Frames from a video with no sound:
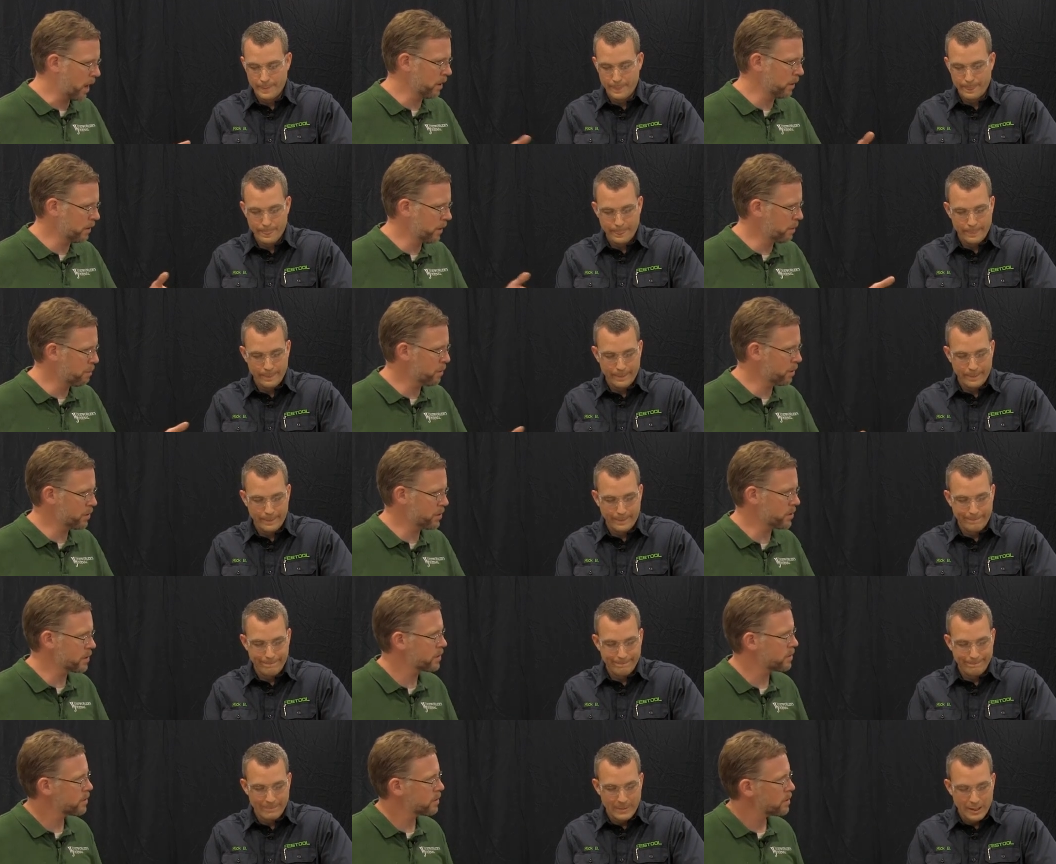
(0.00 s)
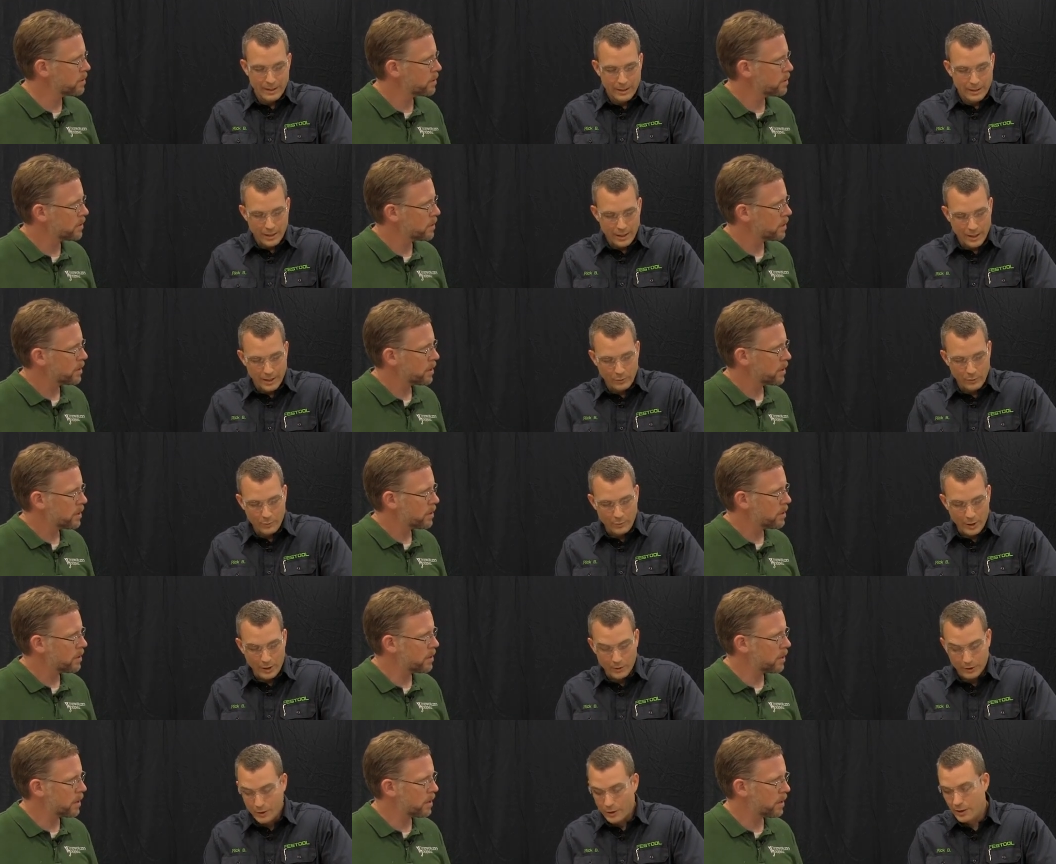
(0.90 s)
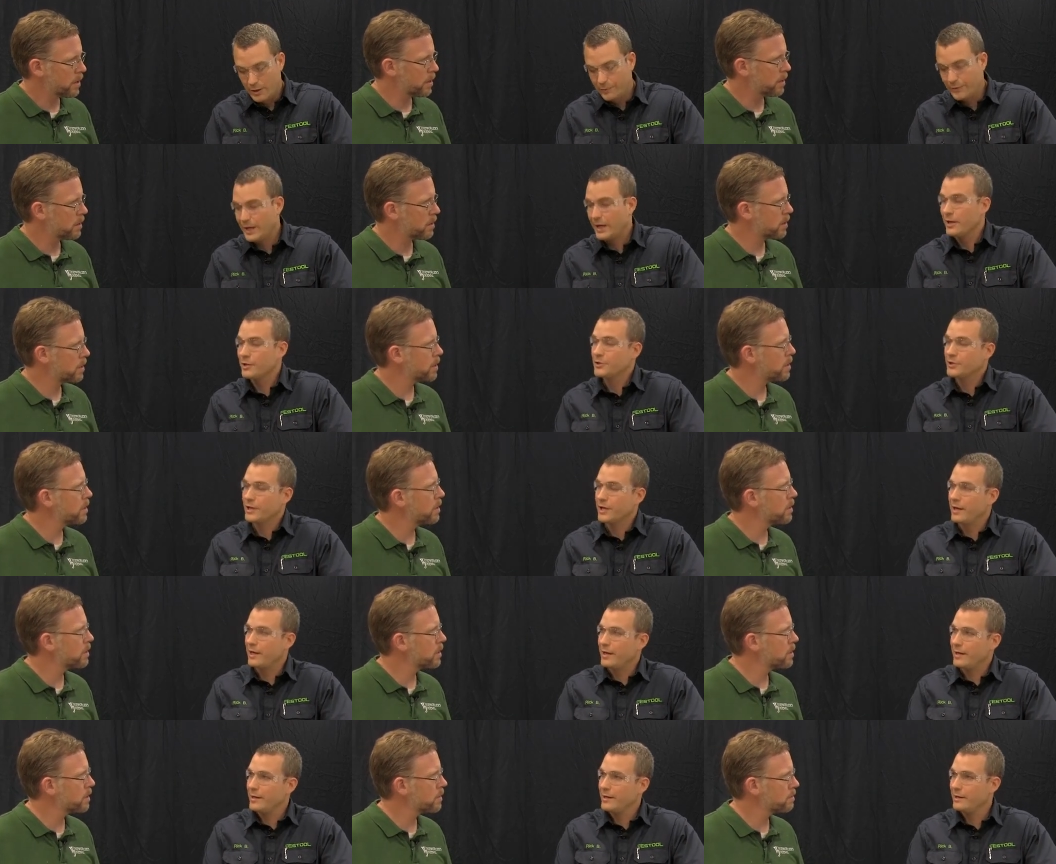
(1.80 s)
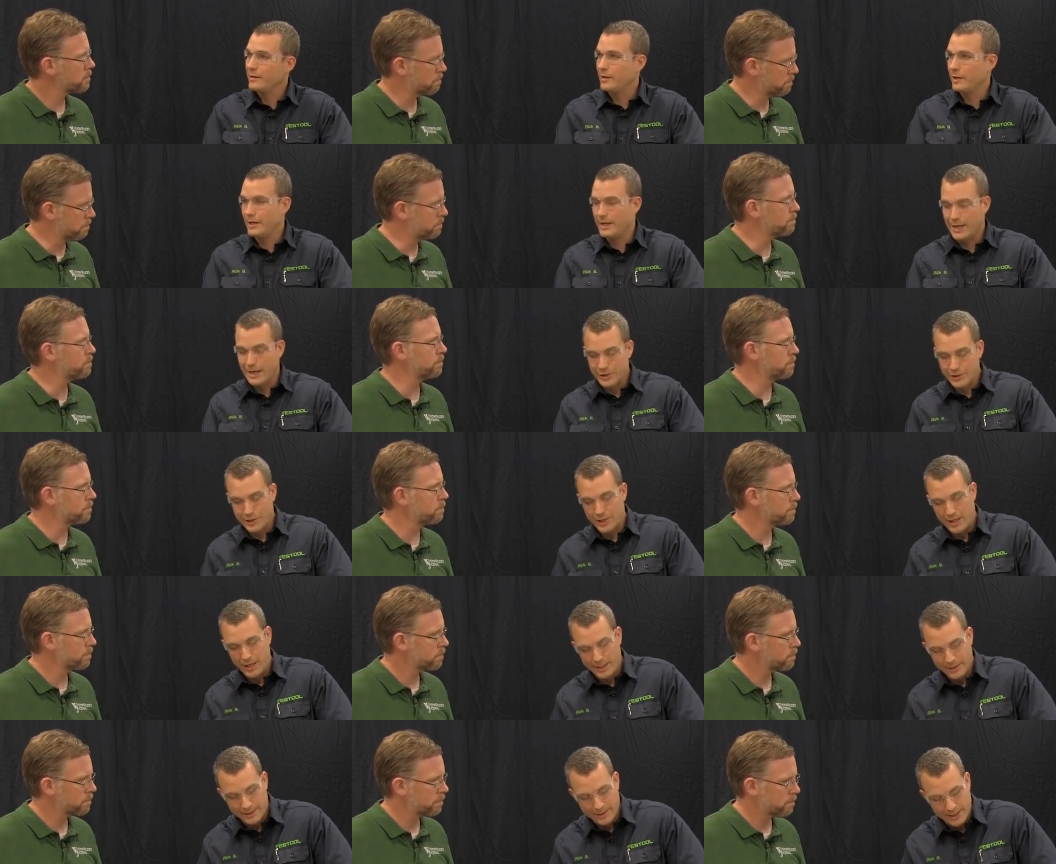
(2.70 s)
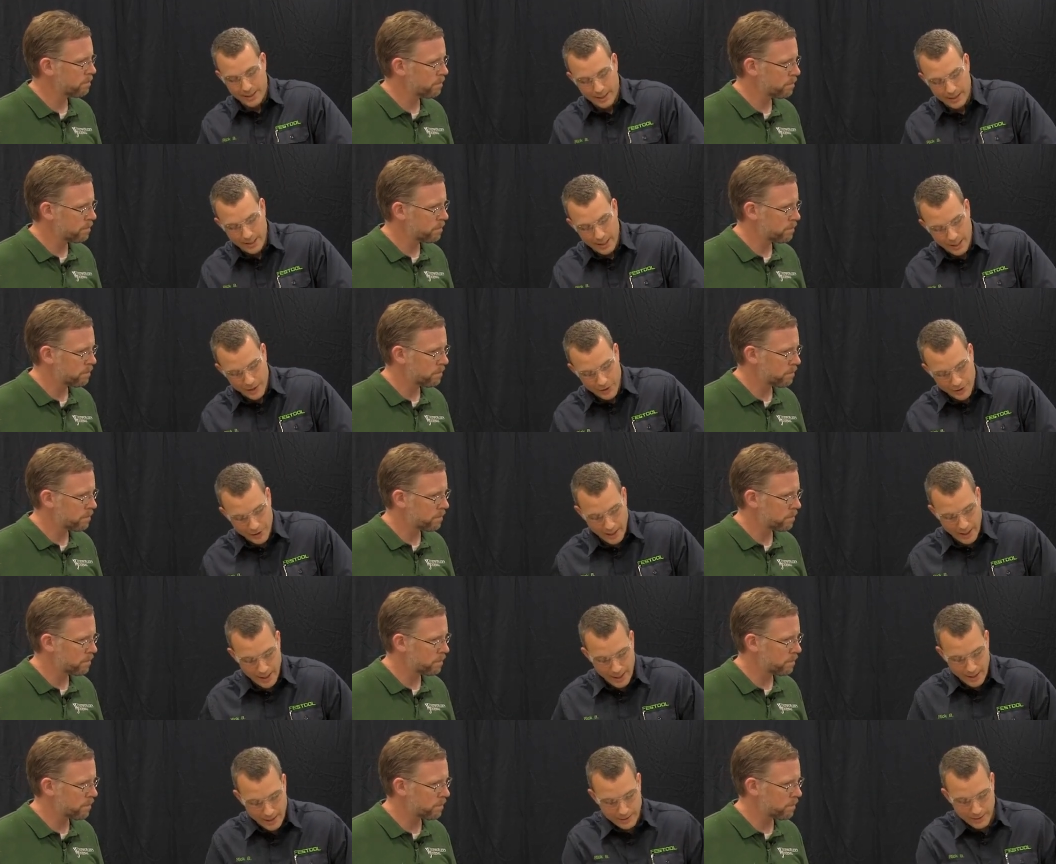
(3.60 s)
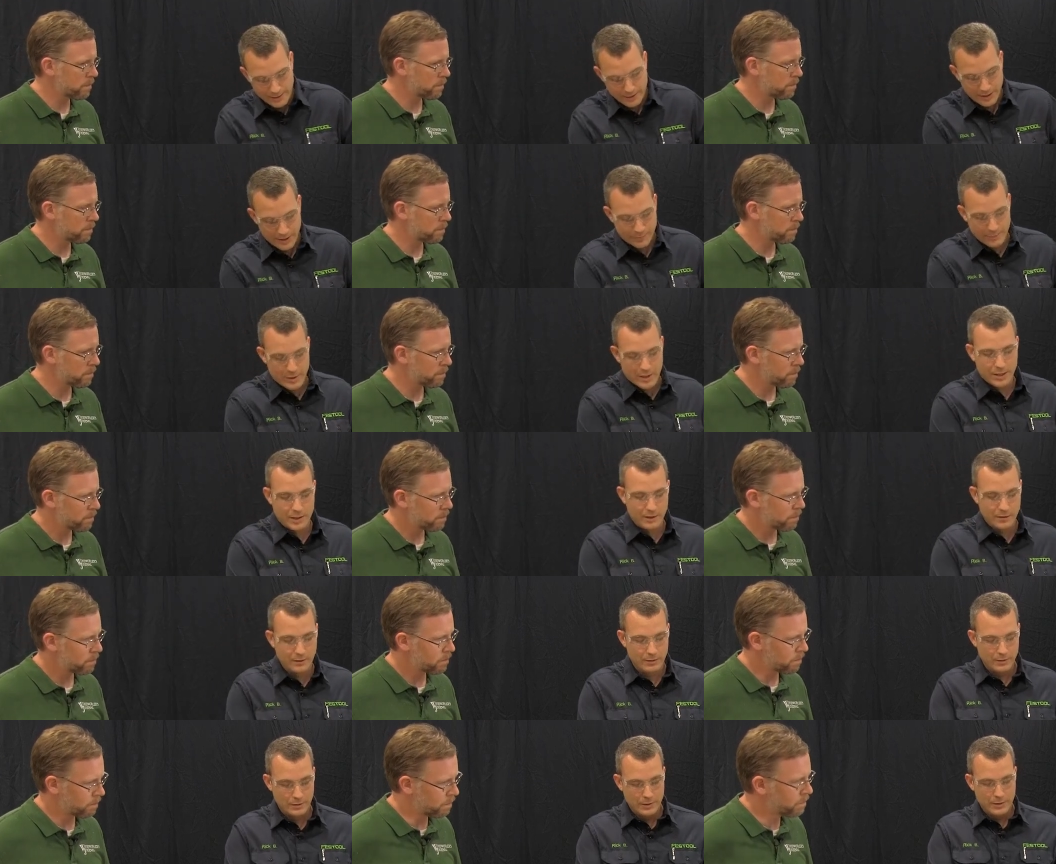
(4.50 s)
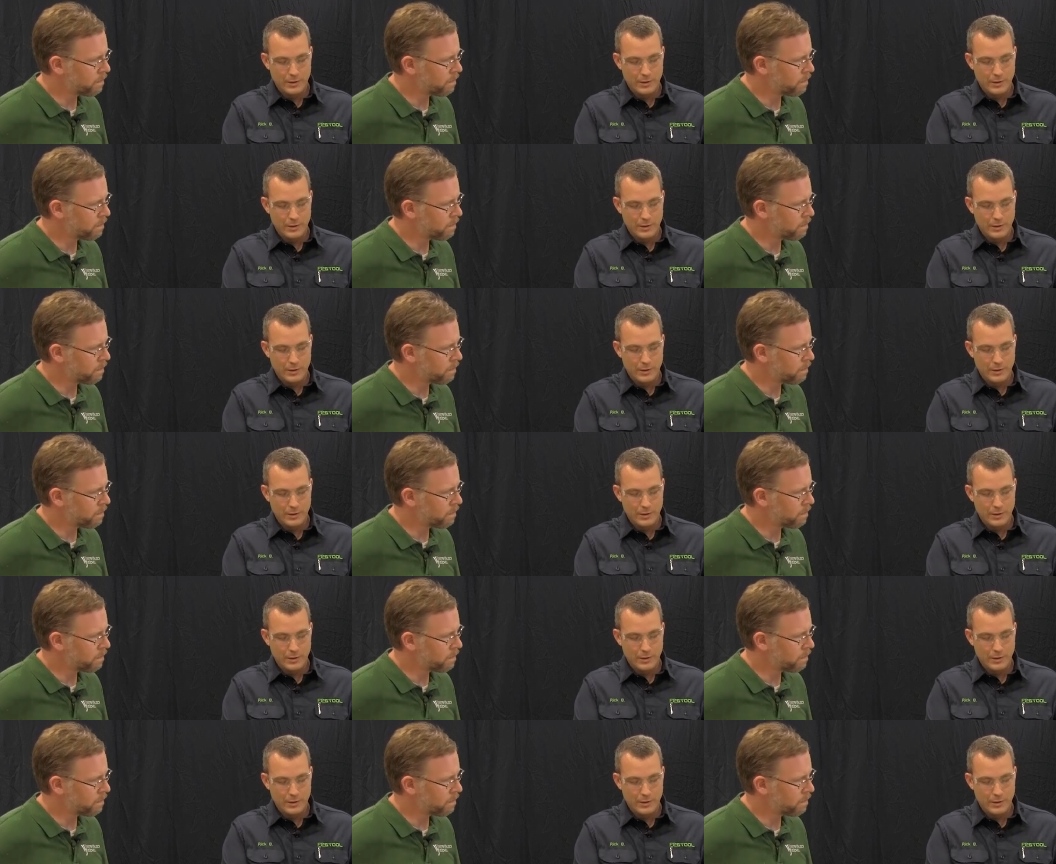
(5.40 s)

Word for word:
Speaker 1: model numbers? Uh, we call them the H K and H K C. The H K is this model,